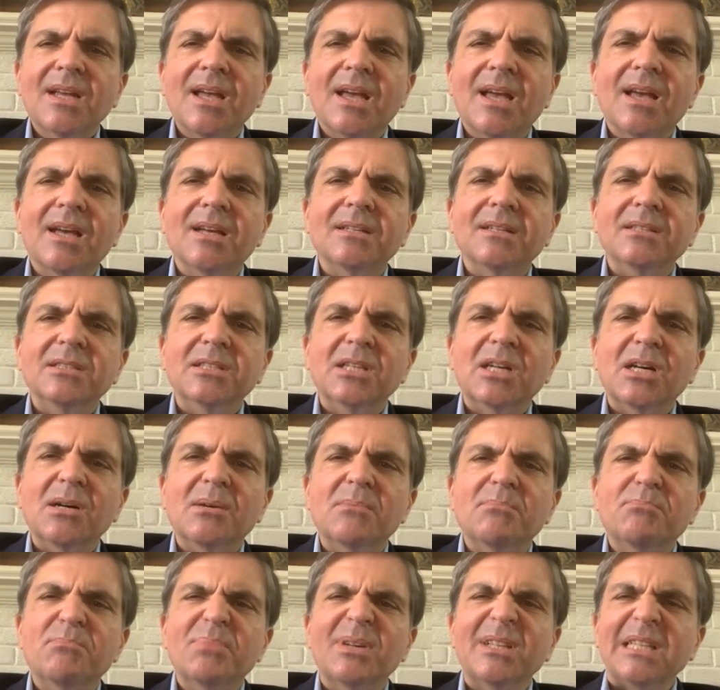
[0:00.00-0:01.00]
and
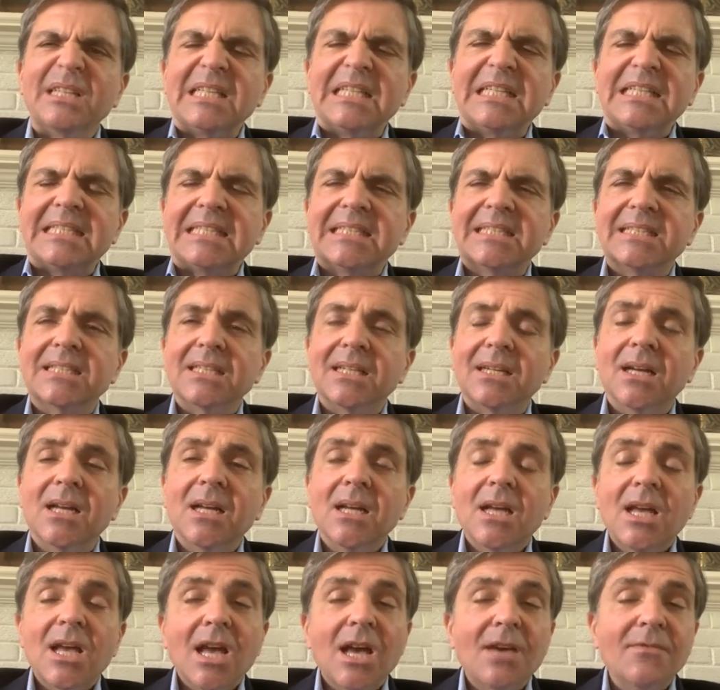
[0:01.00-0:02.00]
police
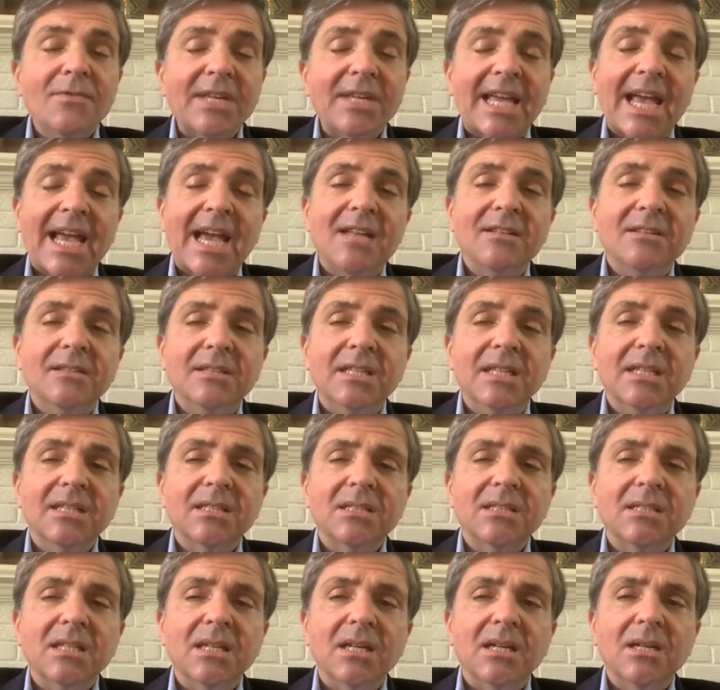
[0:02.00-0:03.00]

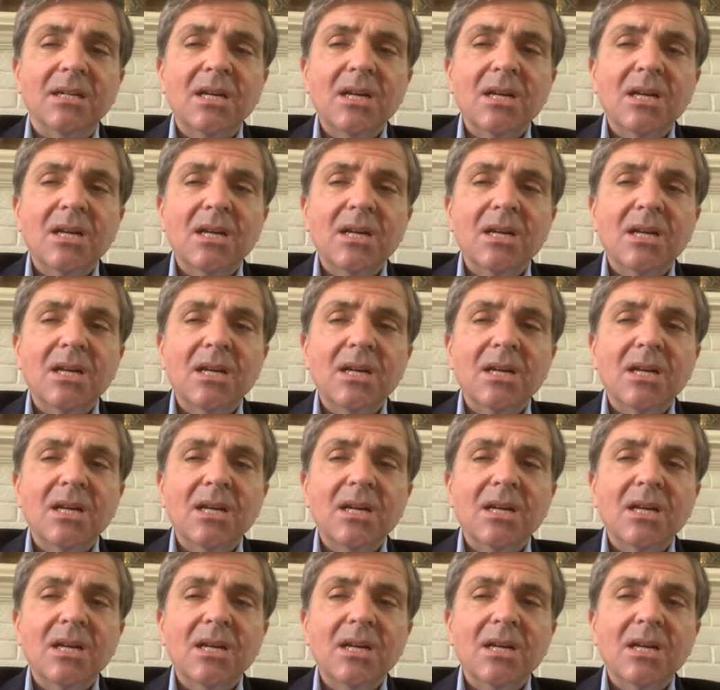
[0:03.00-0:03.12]
heavy-handedness.